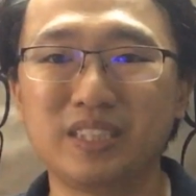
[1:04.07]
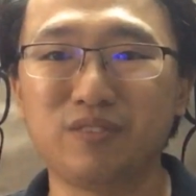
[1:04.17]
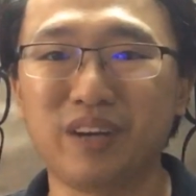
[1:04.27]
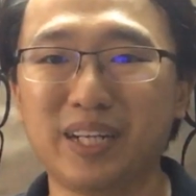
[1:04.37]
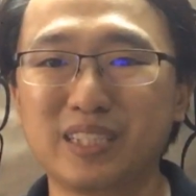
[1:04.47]
Personal
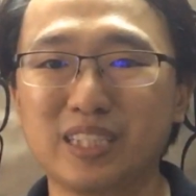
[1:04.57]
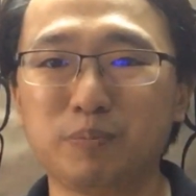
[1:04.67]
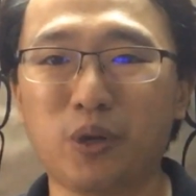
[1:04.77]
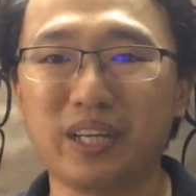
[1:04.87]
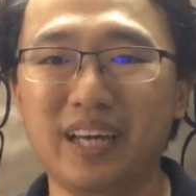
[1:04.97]
Finances
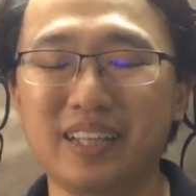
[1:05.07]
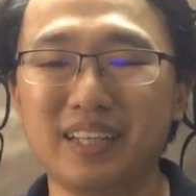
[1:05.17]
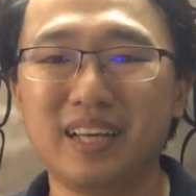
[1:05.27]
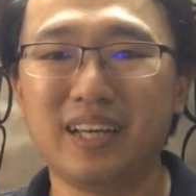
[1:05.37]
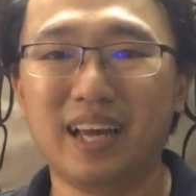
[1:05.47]
podcast
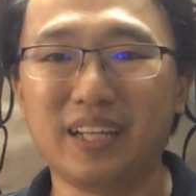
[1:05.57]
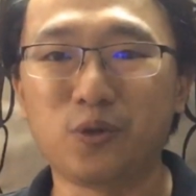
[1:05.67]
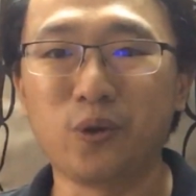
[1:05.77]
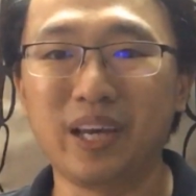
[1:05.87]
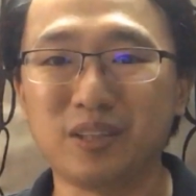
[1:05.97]

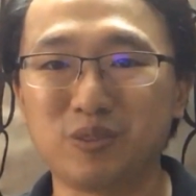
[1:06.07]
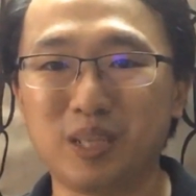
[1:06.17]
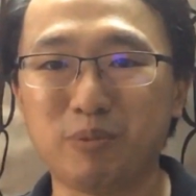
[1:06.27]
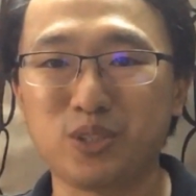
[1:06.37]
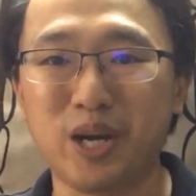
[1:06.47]
and go ahead to
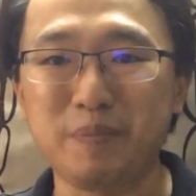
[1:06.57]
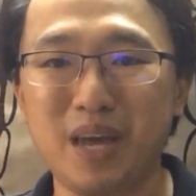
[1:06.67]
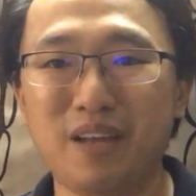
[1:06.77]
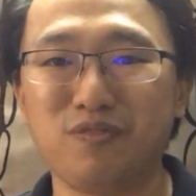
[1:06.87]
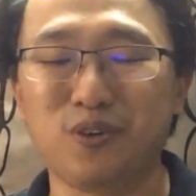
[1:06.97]
subscribe
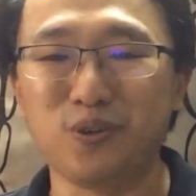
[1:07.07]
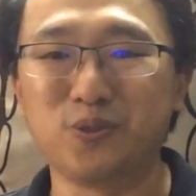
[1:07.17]
and